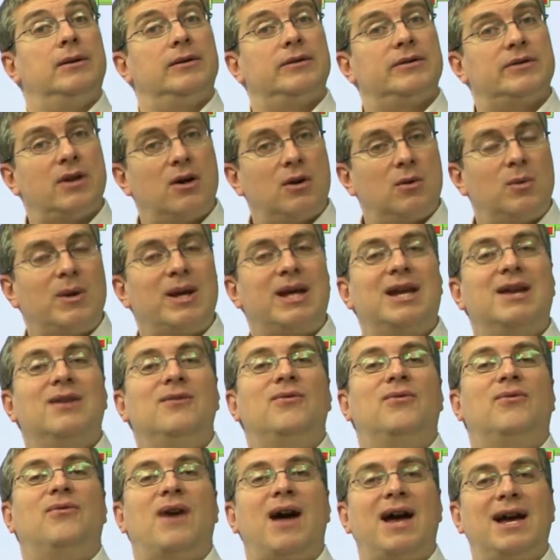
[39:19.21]
So we can
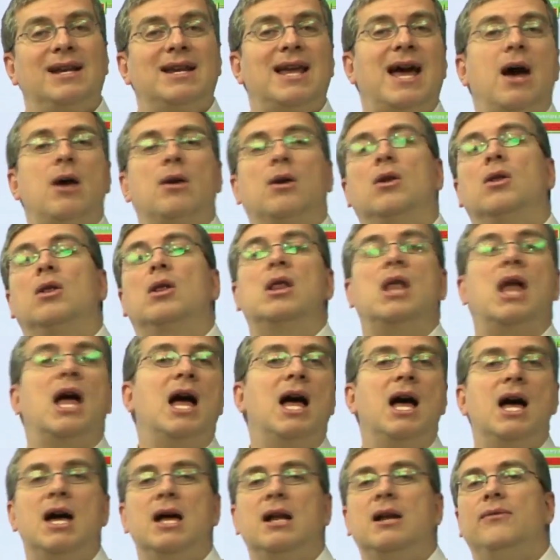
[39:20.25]
find out a
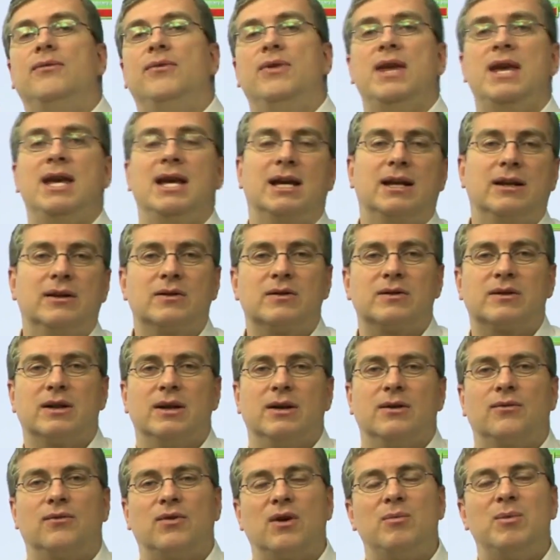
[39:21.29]
lot of things
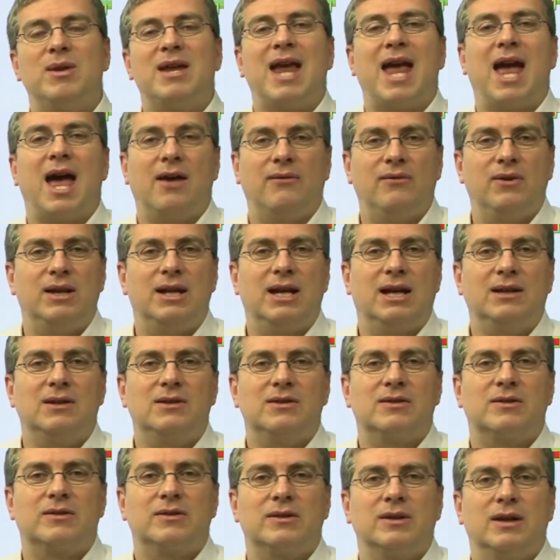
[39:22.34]
from the
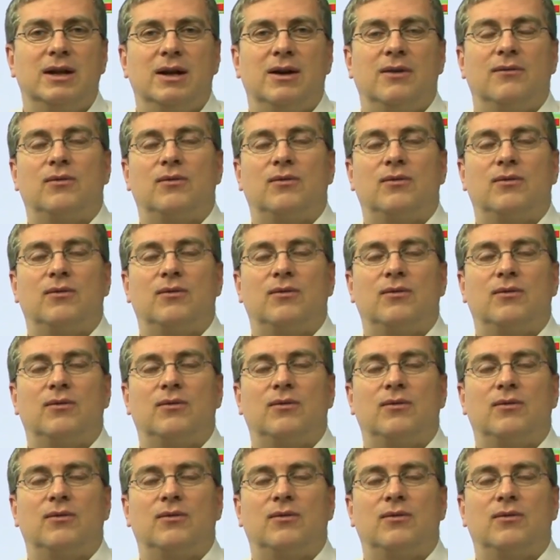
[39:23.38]
evidence,